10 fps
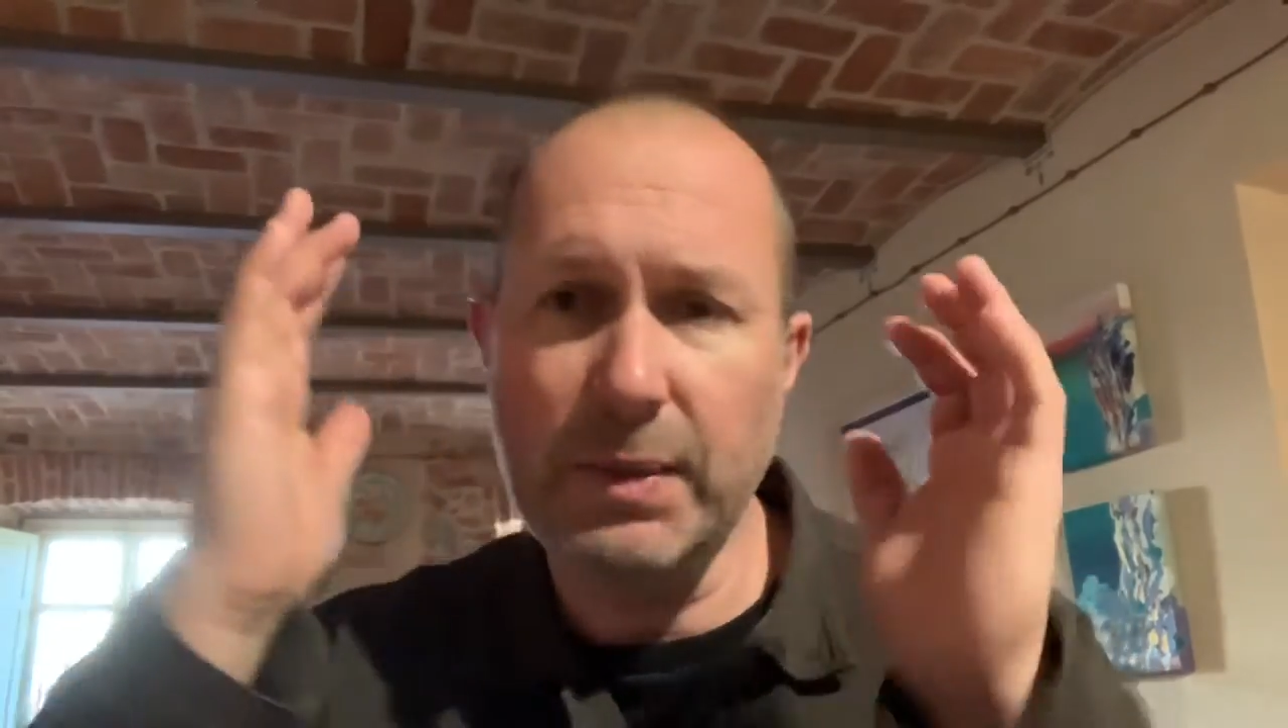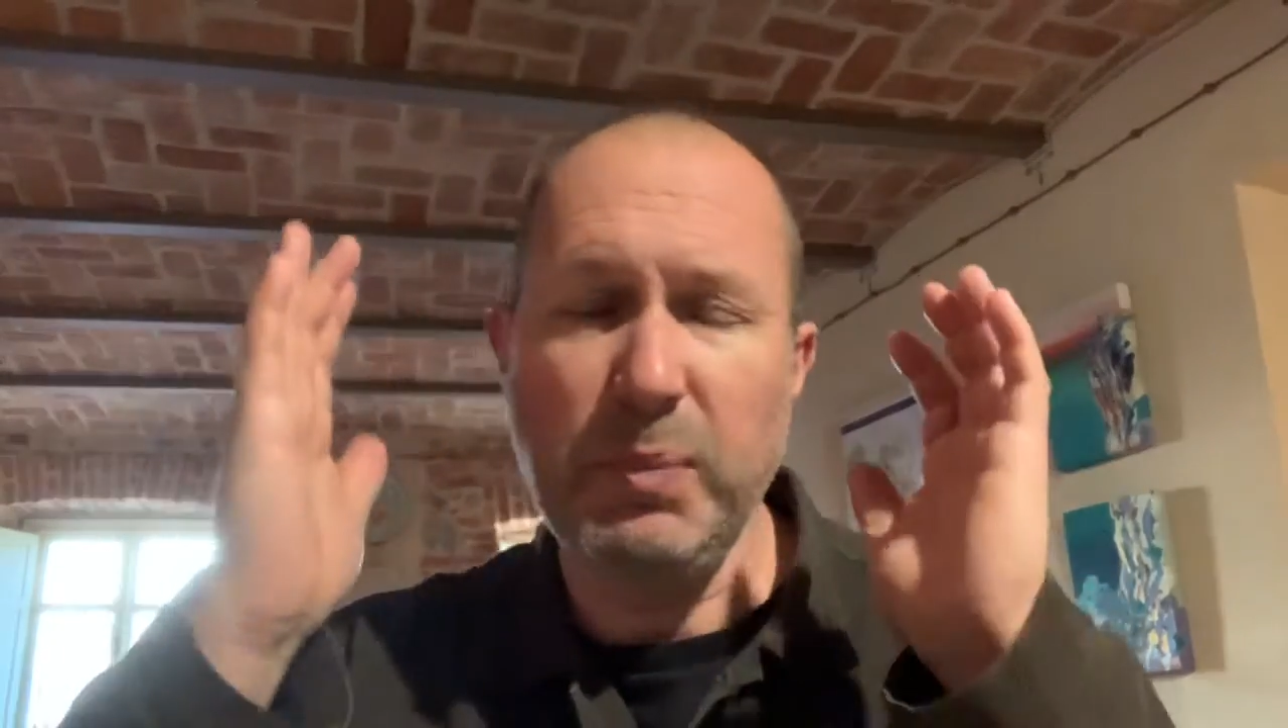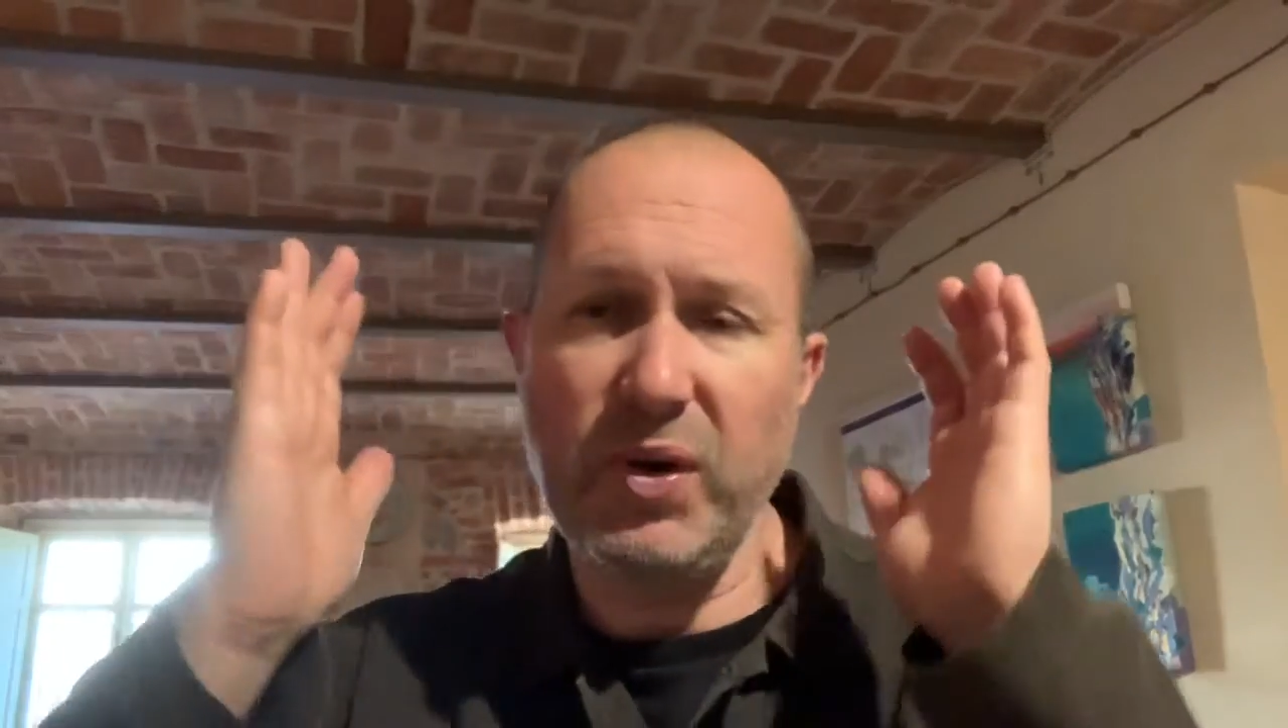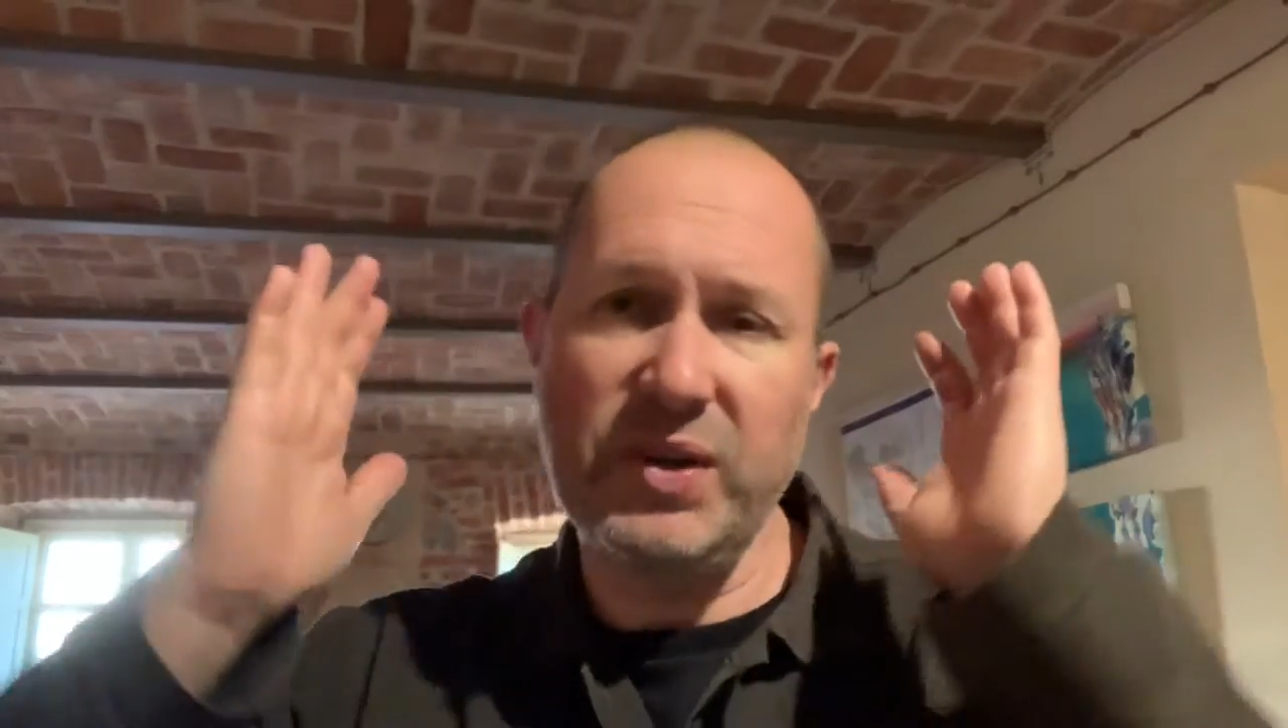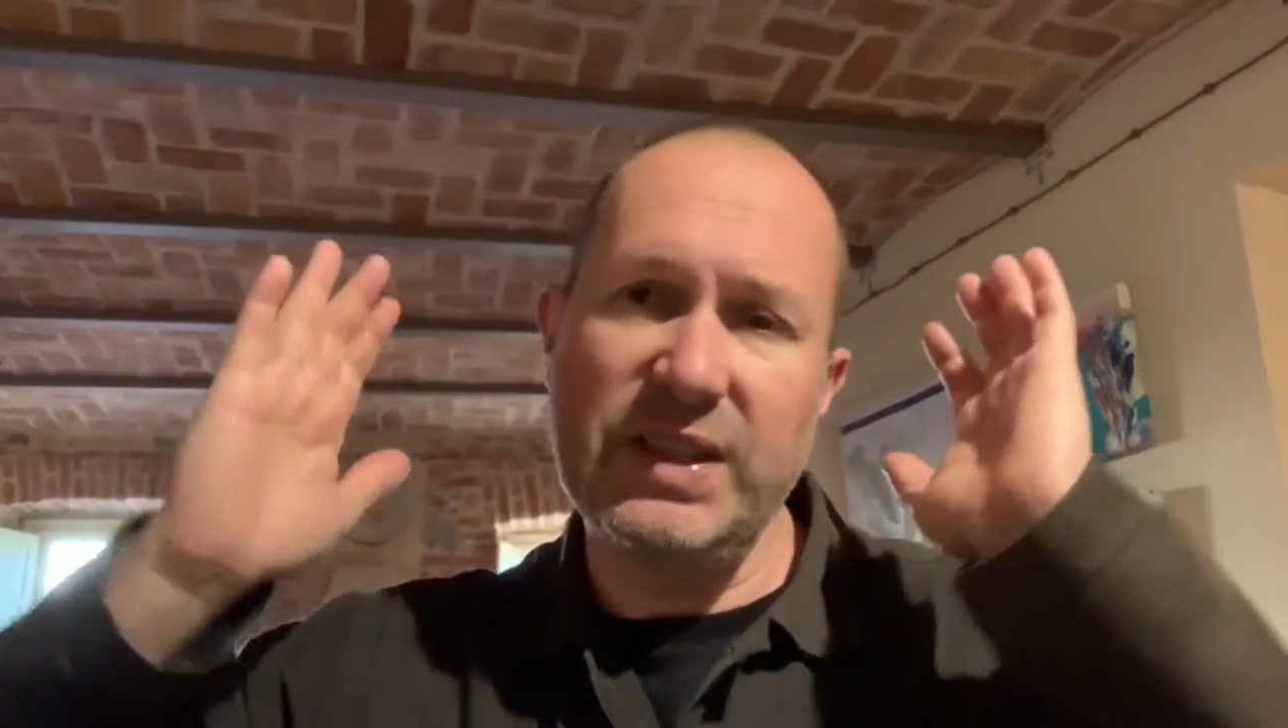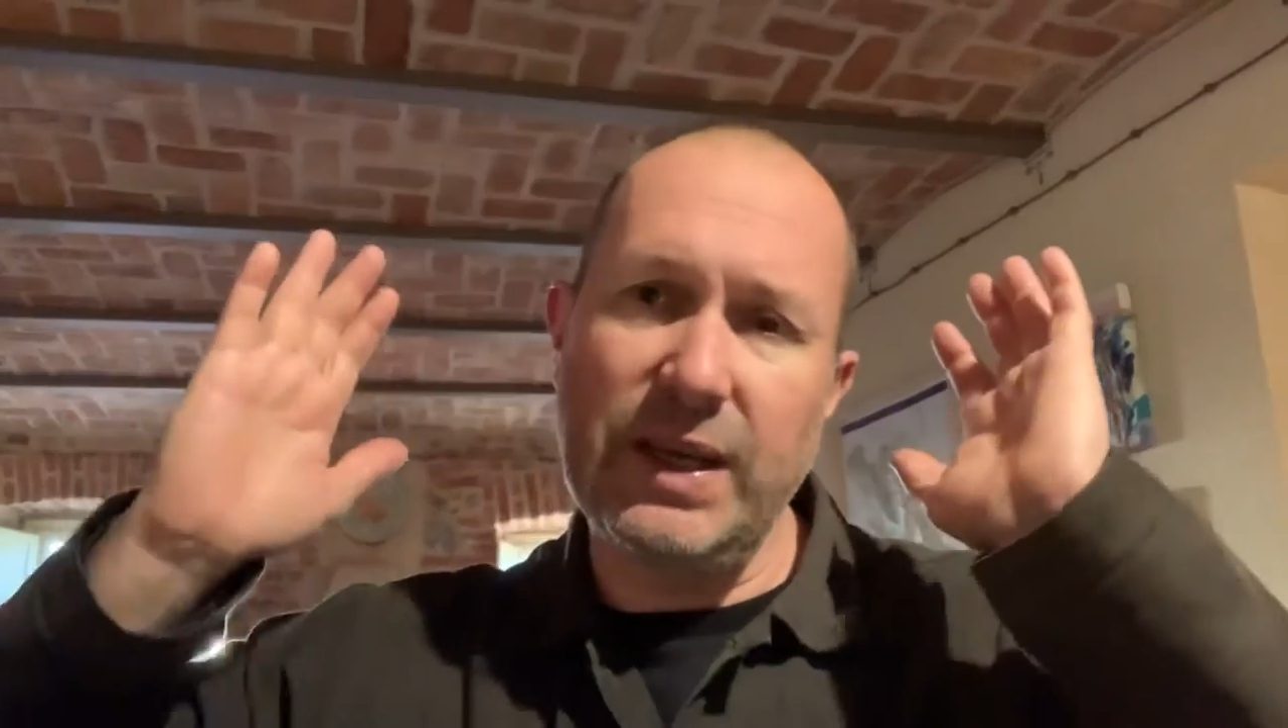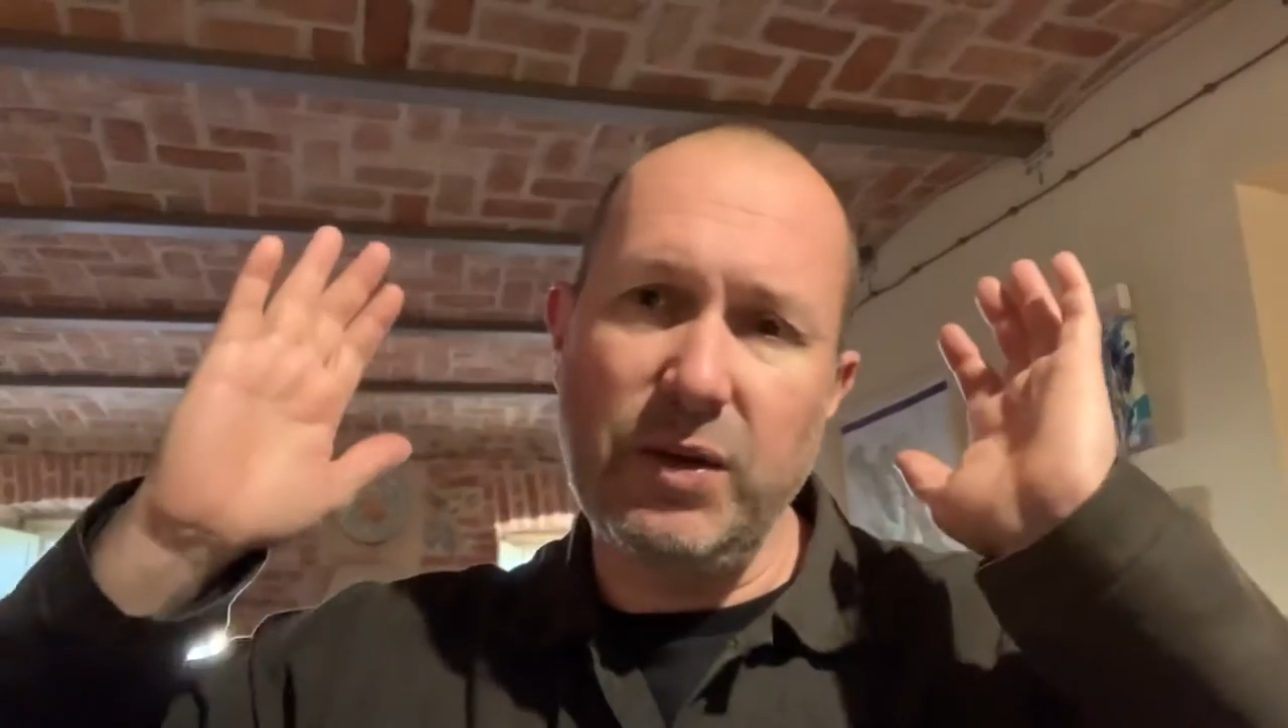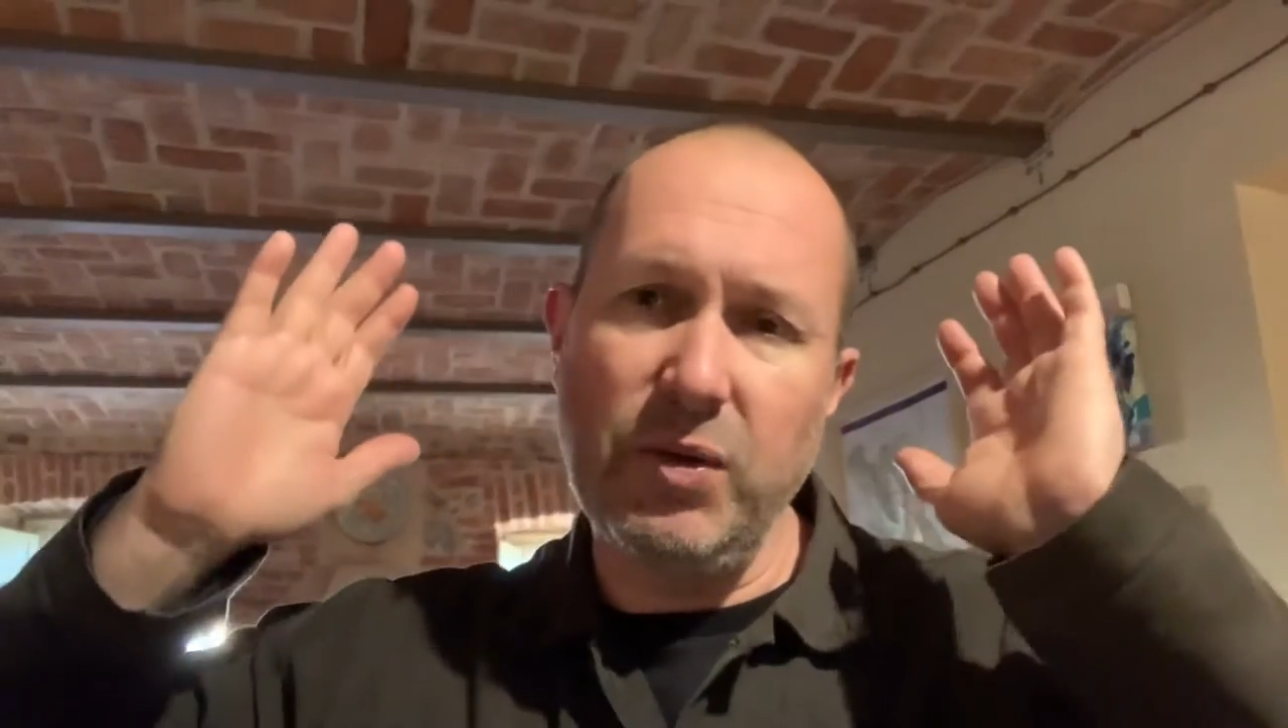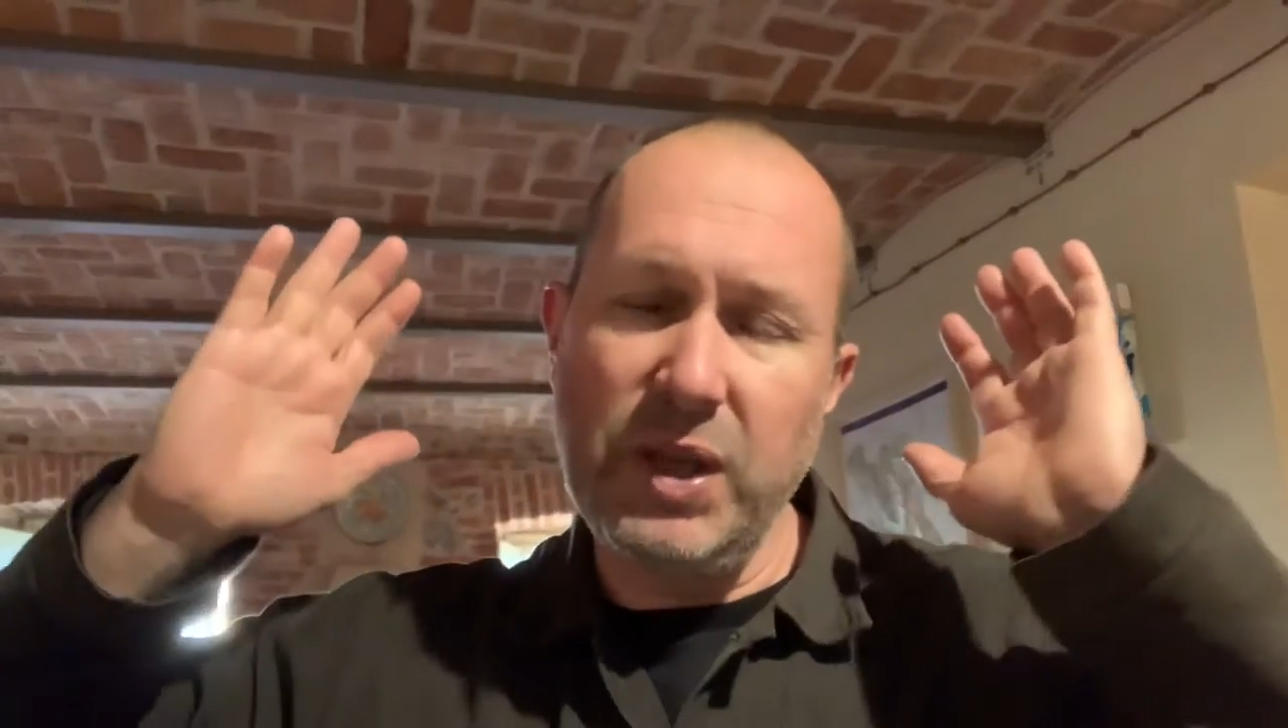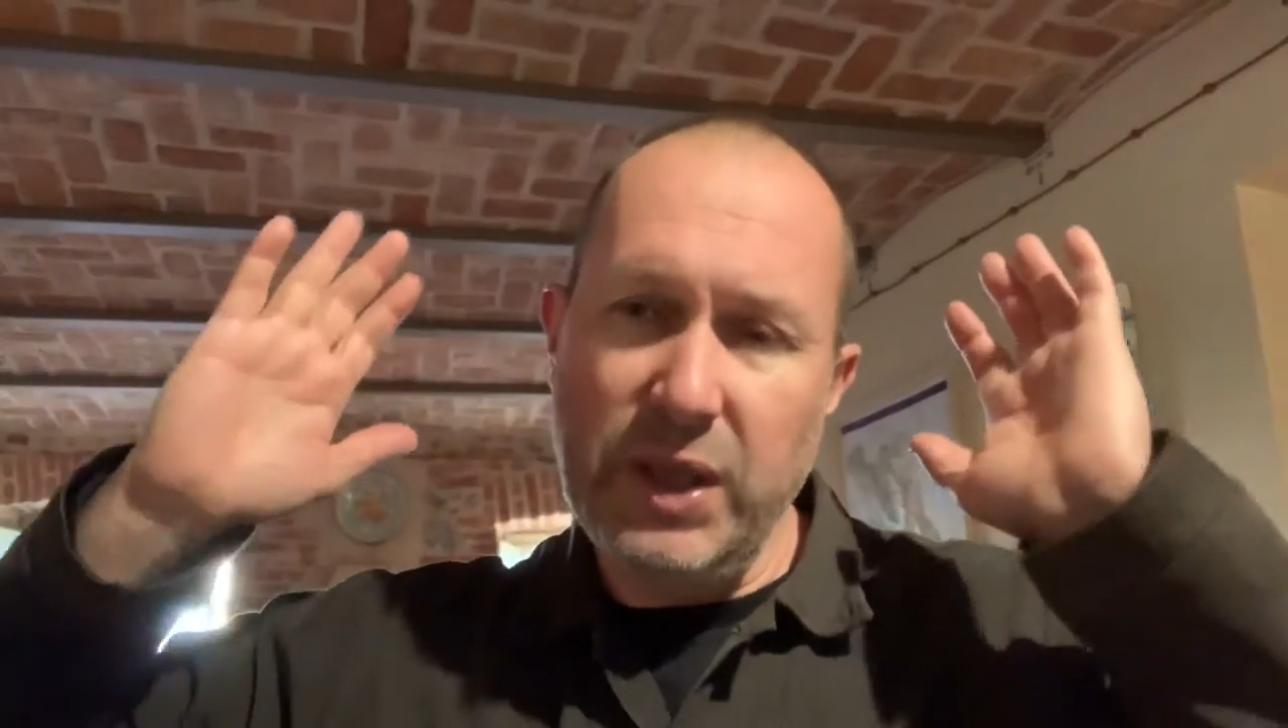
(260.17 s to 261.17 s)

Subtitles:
Prosecco